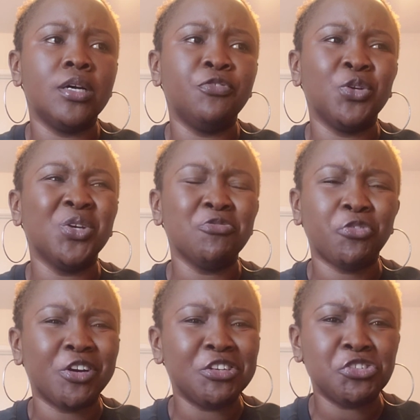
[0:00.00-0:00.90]
if you're looking
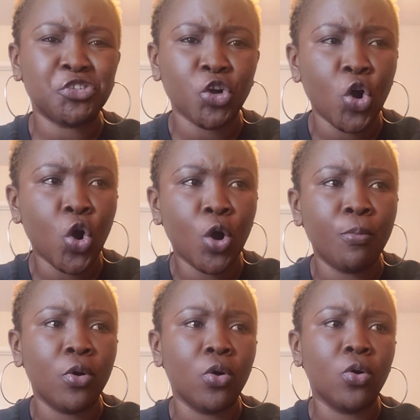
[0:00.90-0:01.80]
for a
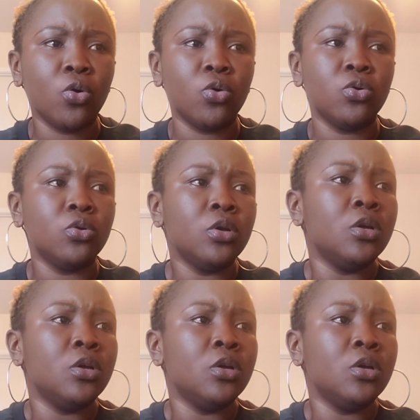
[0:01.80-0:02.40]
job, or